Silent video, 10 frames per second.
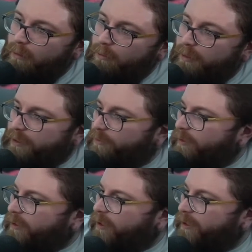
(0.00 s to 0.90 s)
What
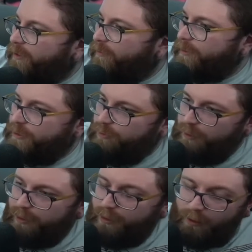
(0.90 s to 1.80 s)
is
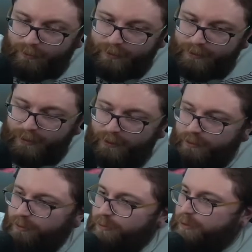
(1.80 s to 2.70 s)
$20 these days?
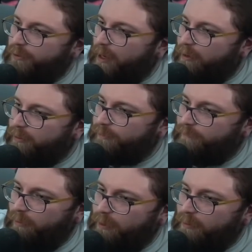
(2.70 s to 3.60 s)
Two hours
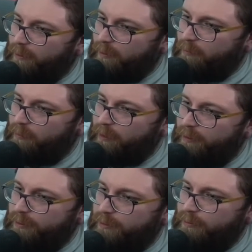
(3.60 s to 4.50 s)
of working minimum
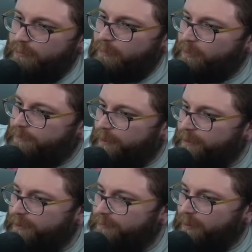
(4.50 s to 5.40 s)
wage? Most
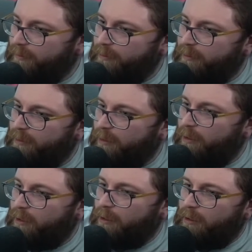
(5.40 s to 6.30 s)
places, maybe.
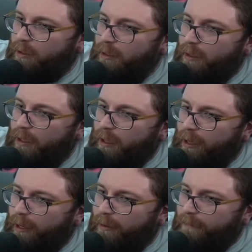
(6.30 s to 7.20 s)

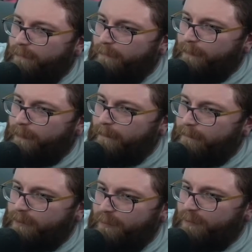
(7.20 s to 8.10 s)

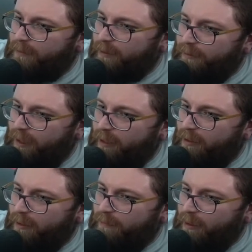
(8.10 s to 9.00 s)
Something like that.
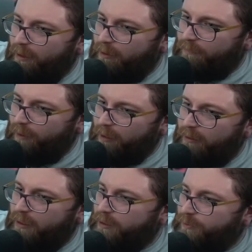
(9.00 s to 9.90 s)
I'd
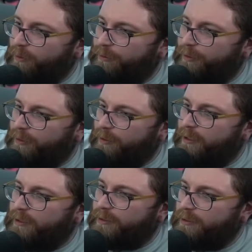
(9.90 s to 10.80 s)
reckon it's worth it. It
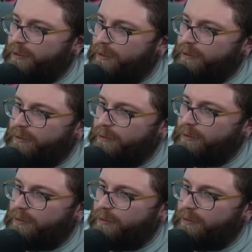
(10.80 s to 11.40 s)
is. It is.